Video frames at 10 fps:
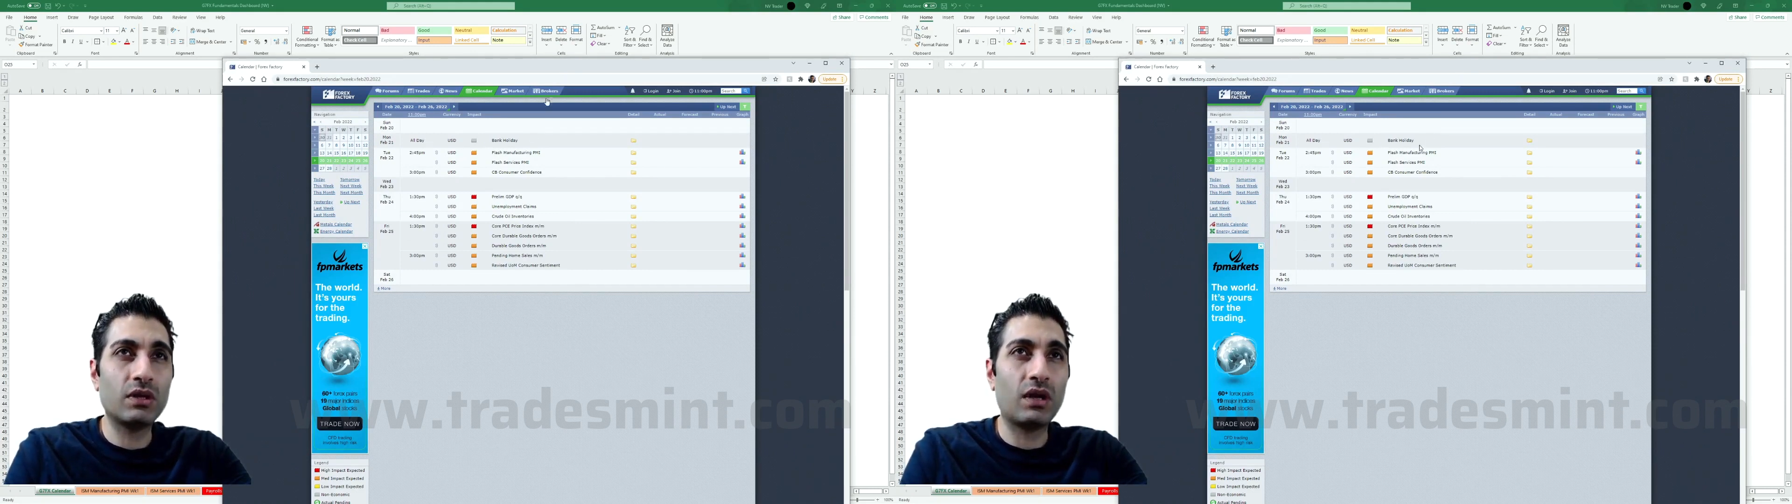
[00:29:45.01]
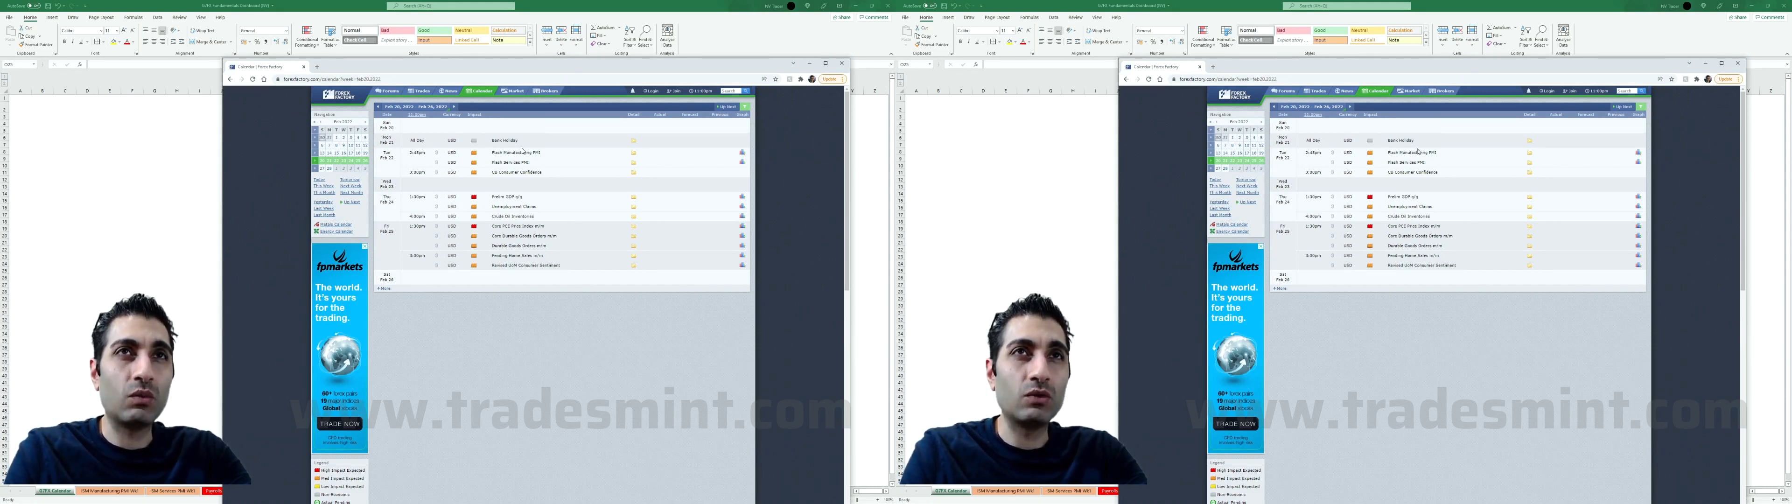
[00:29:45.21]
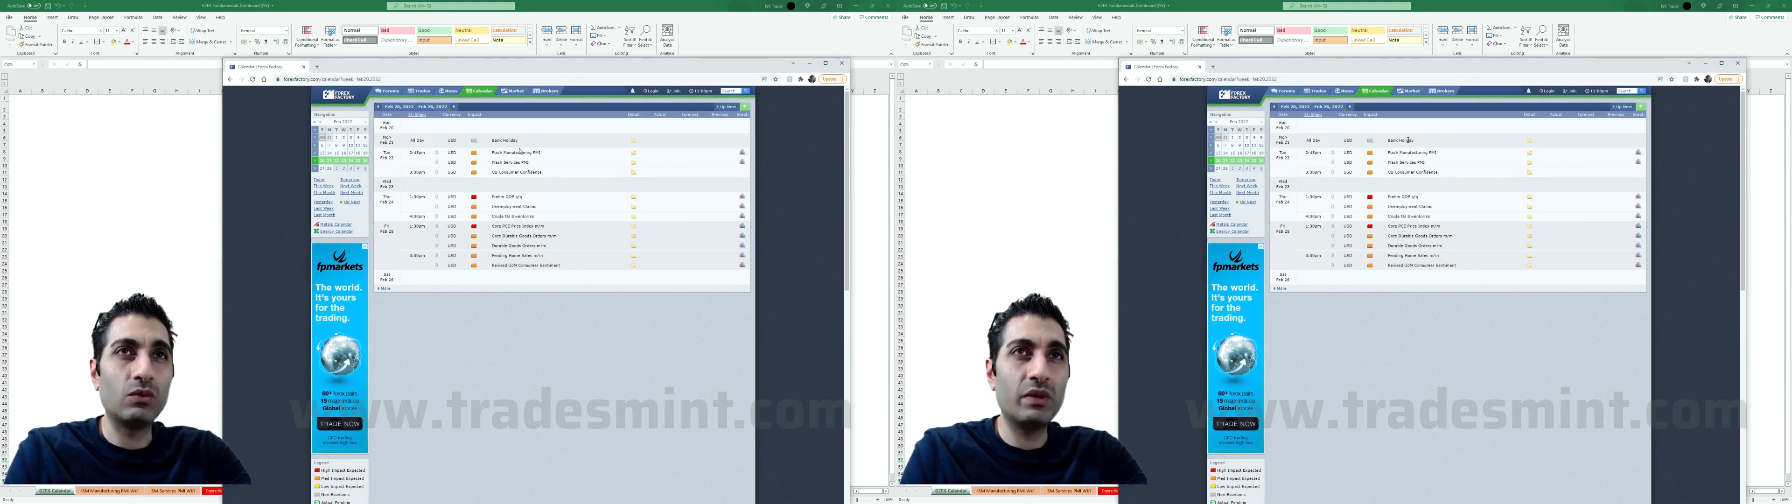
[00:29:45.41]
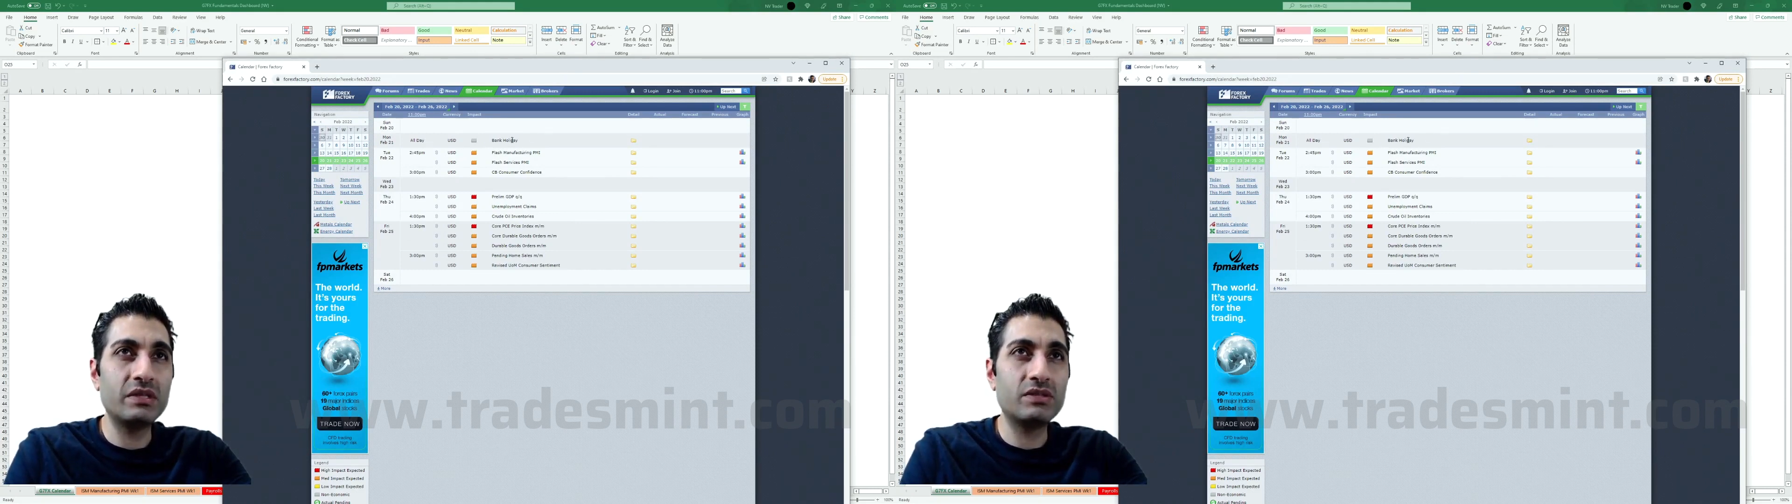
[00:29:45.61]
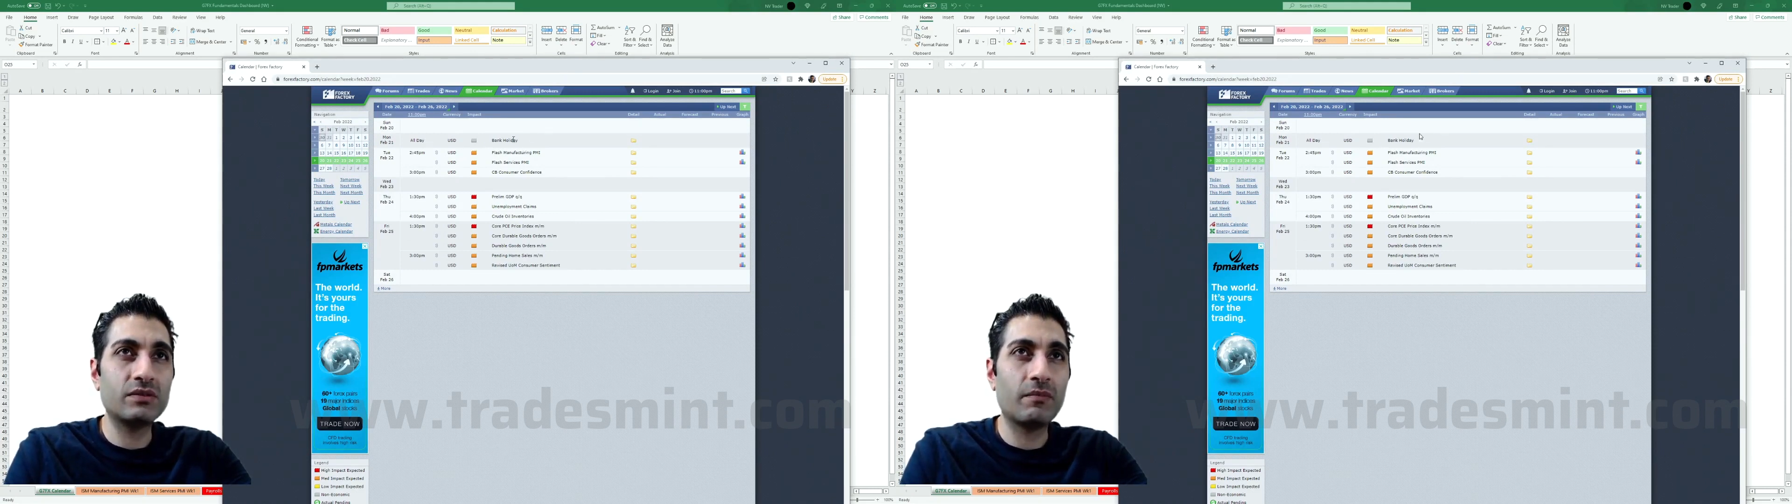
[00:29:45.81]
I would
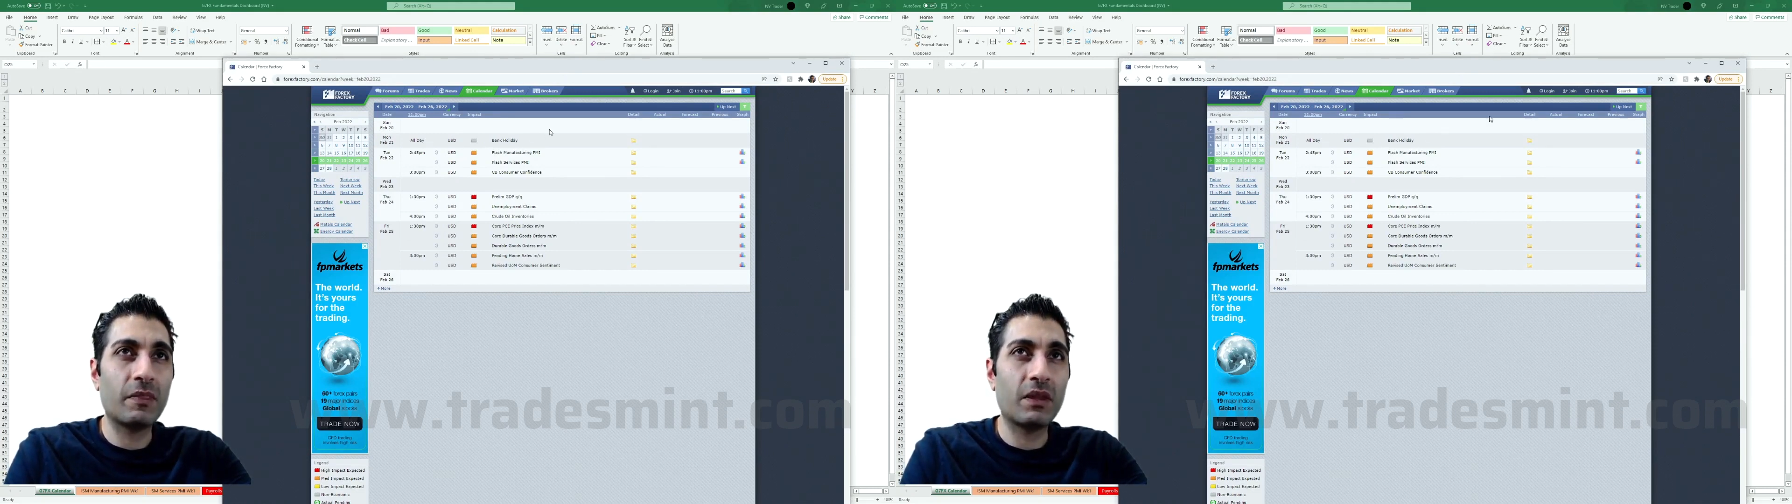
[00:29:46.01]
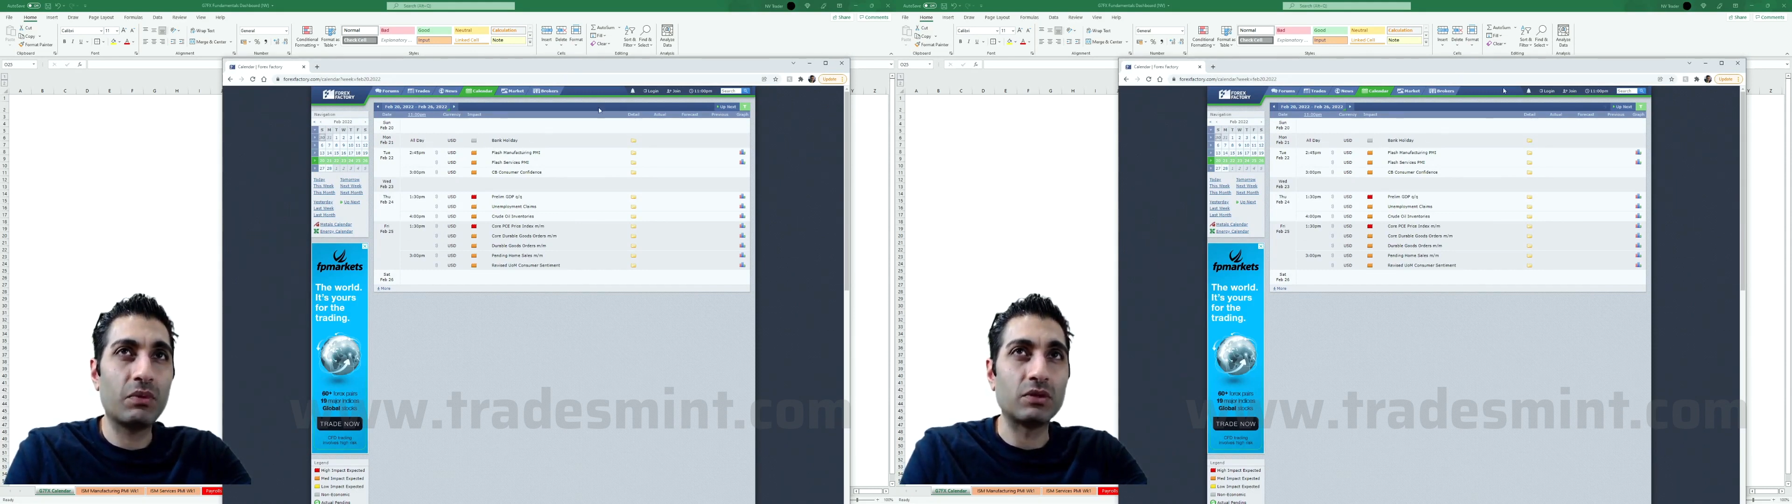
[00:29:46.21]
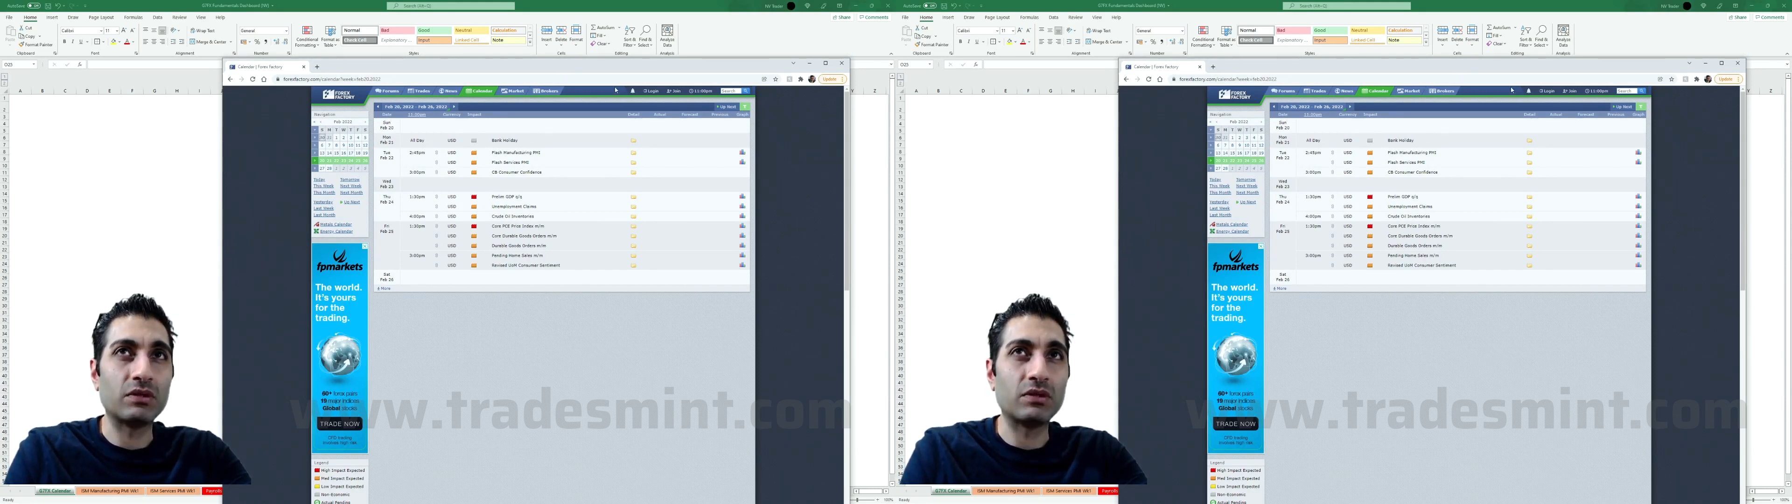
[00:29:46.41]
always put